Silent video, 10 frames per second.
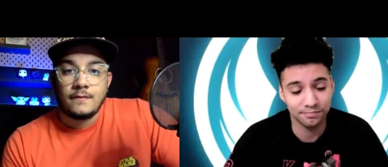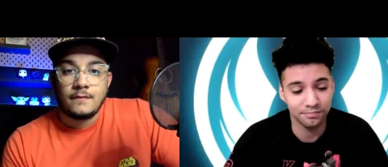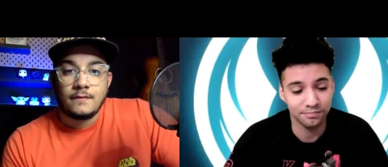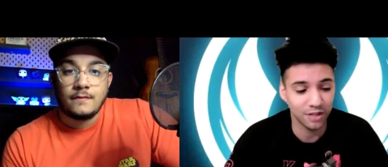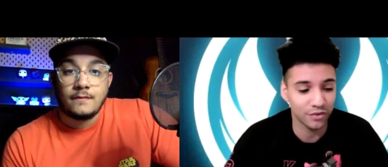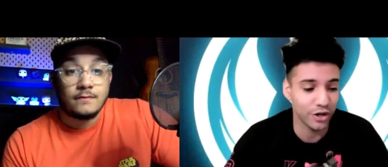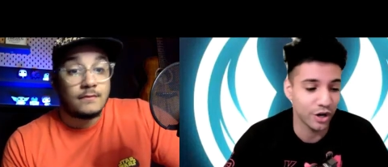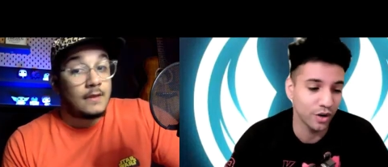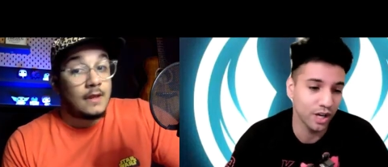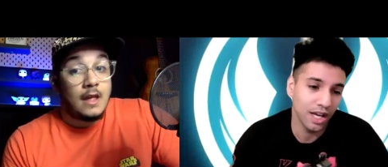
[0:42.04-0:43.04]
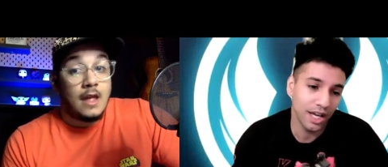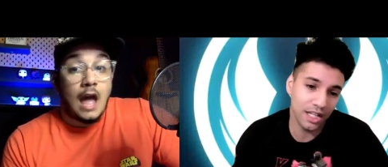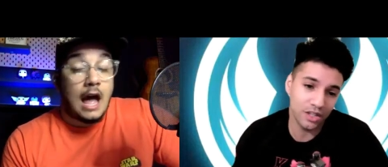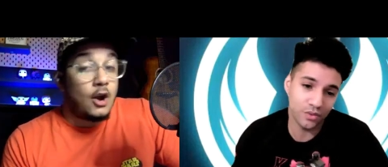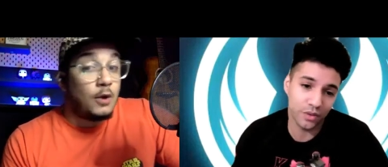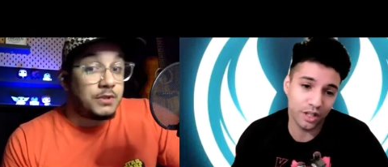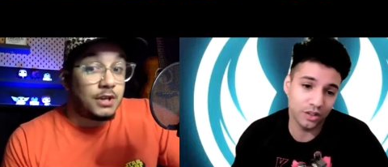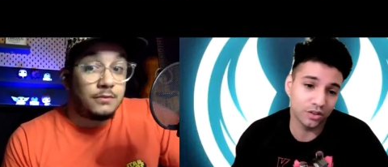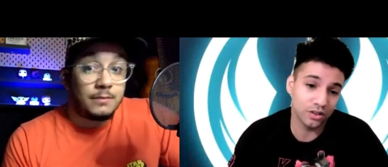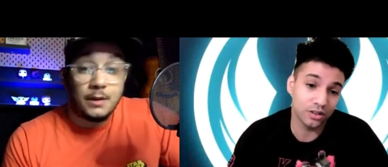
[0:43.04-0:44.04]
Speaker 1: Never know. He's written.
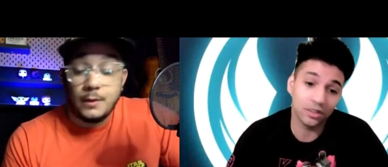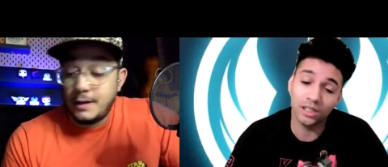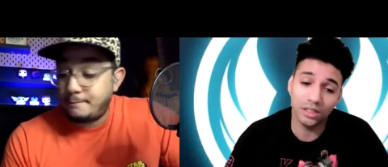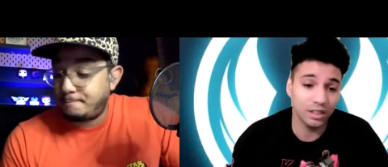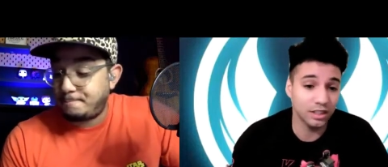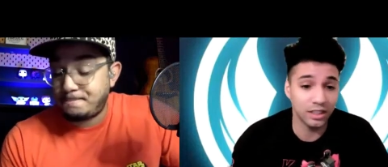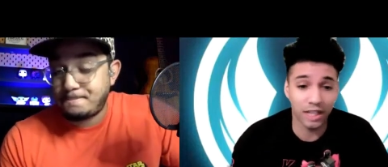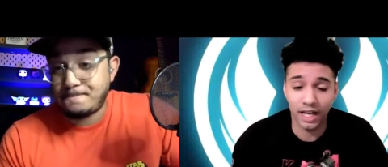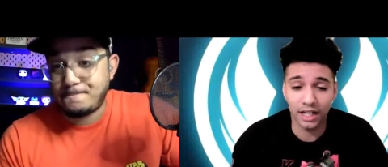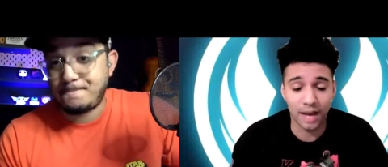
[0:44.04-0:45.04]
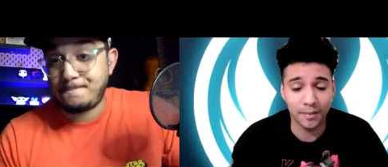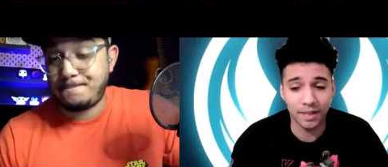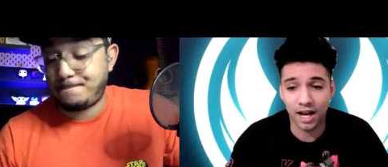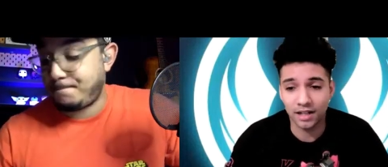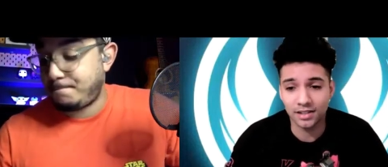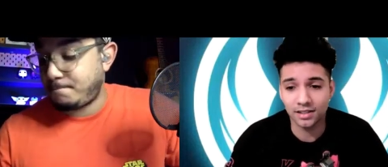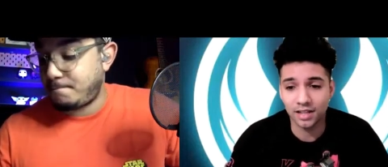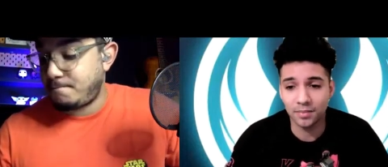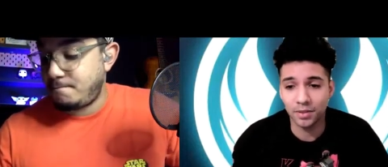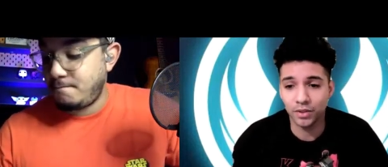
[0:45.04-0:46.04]
so, by the way. Yeah, I mean, honestly,
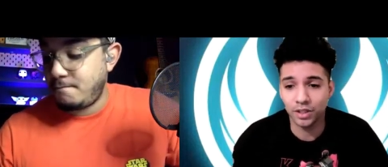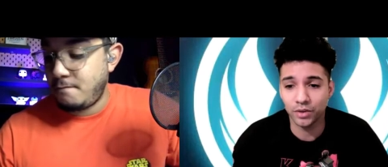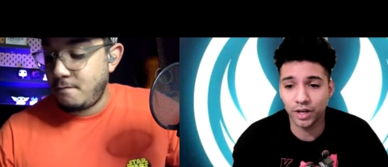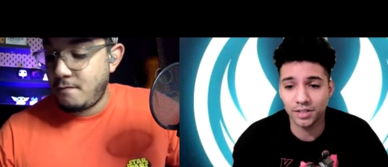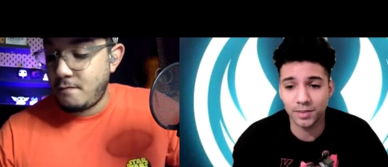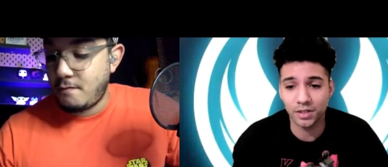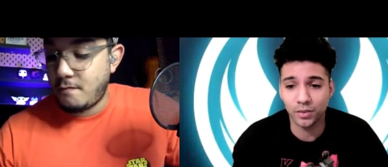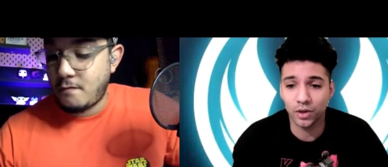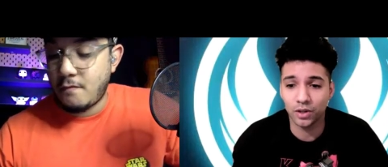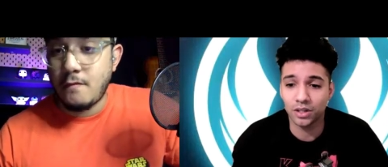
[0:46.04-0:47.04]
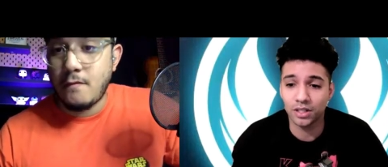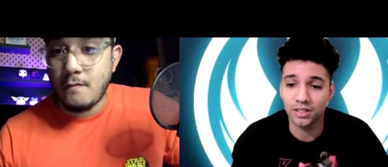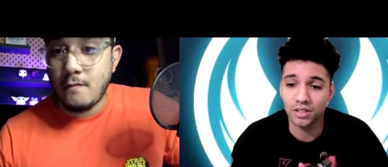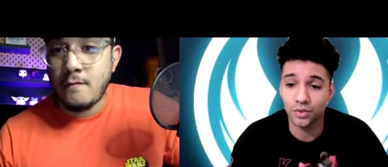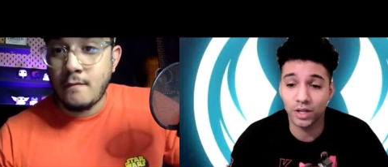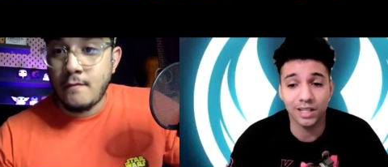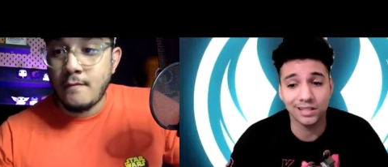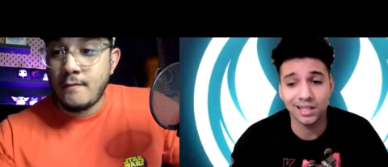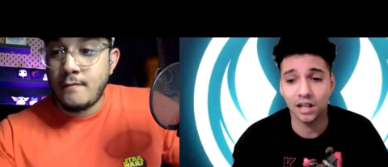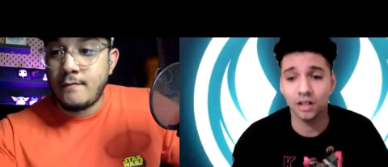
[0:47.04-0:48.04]
that'd be really great, especially with all the things he's written.
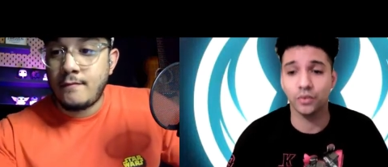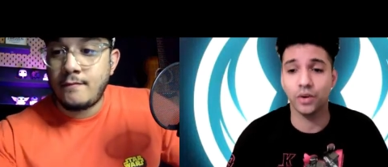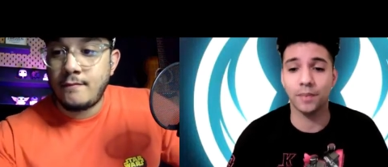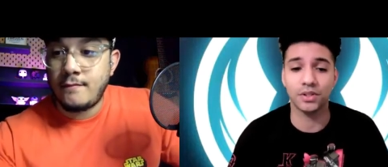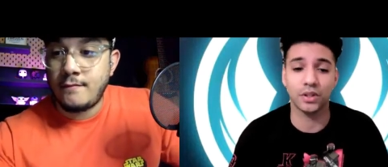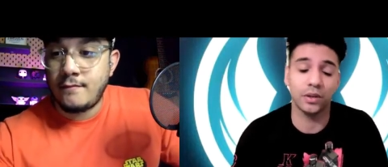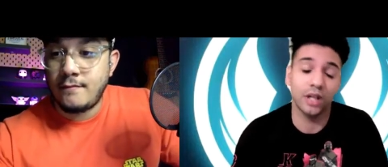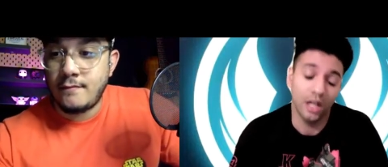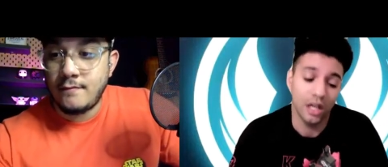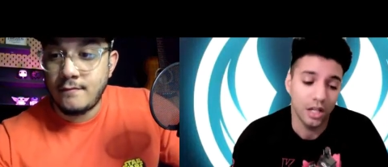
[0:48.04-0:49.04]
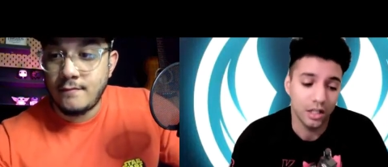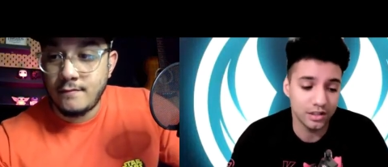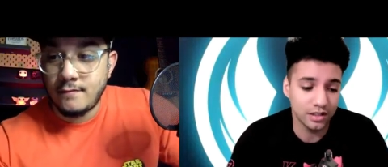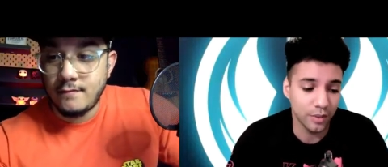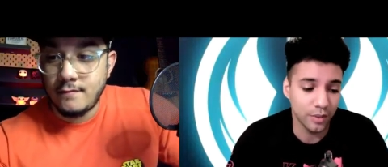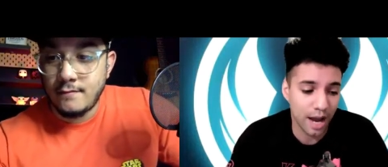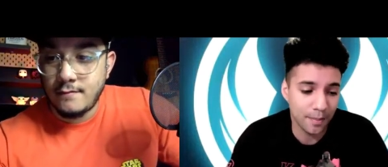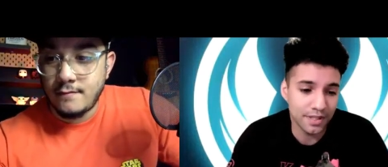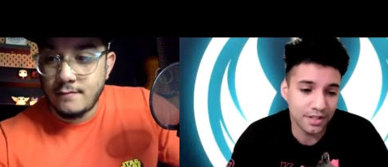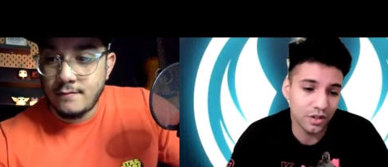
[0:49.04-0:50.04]
He's got a good rep, so let's see what
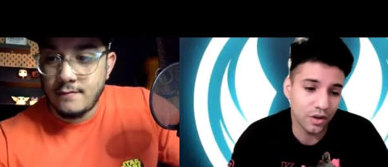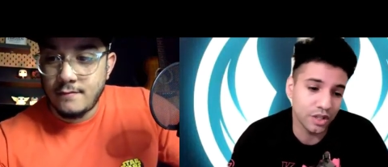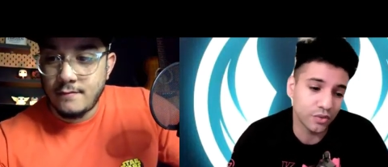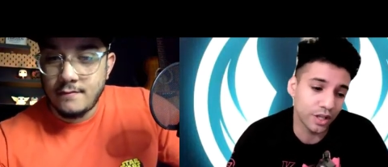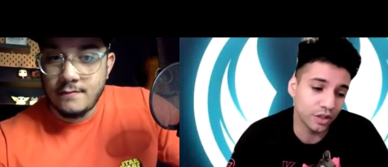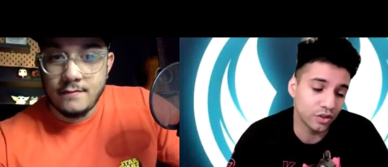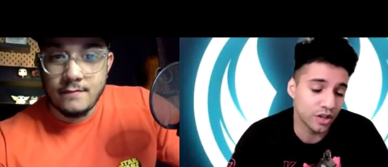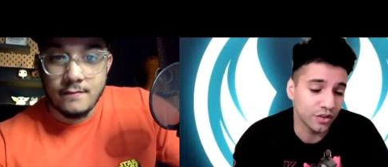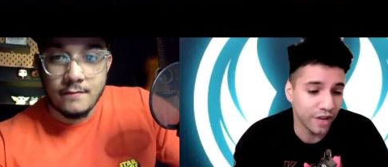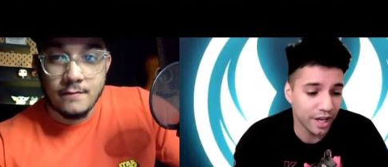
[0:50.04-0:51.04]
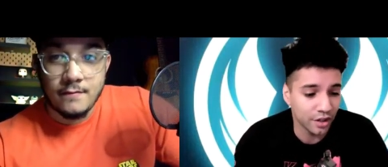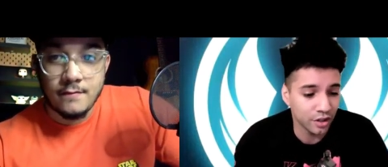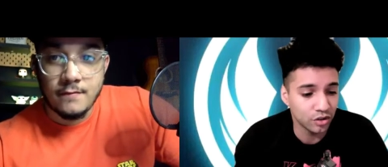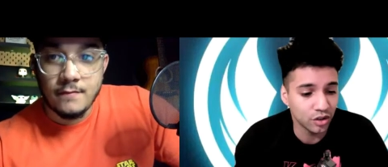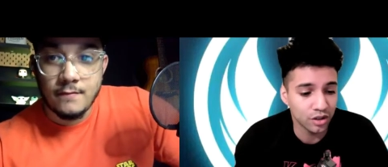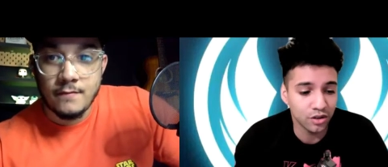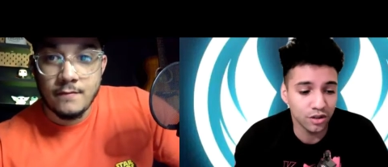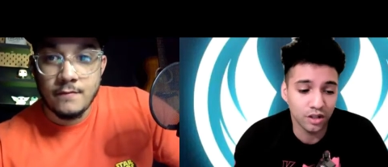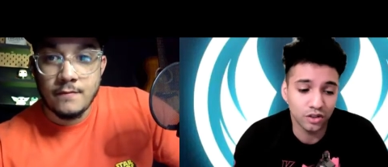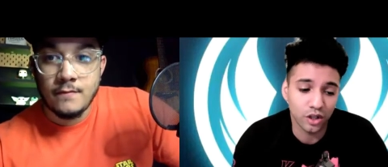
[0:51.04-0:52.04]
happens. You know, he's written Darth Vader, Darth
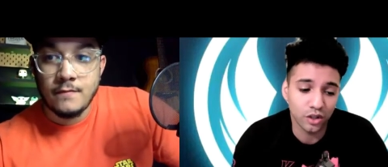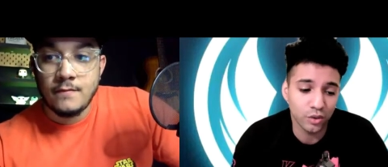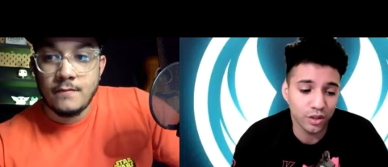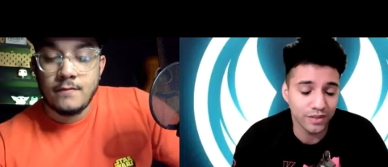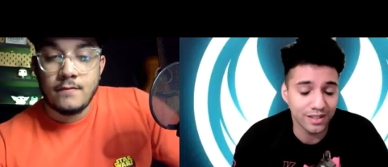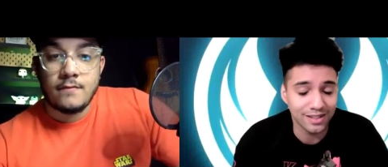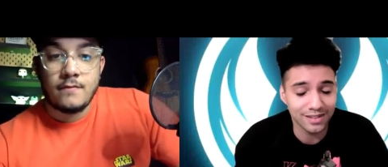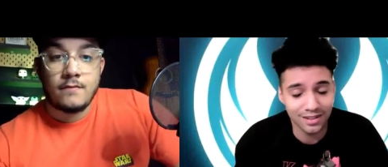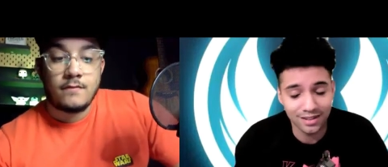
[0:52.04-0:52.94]
Dark Lord of the Sith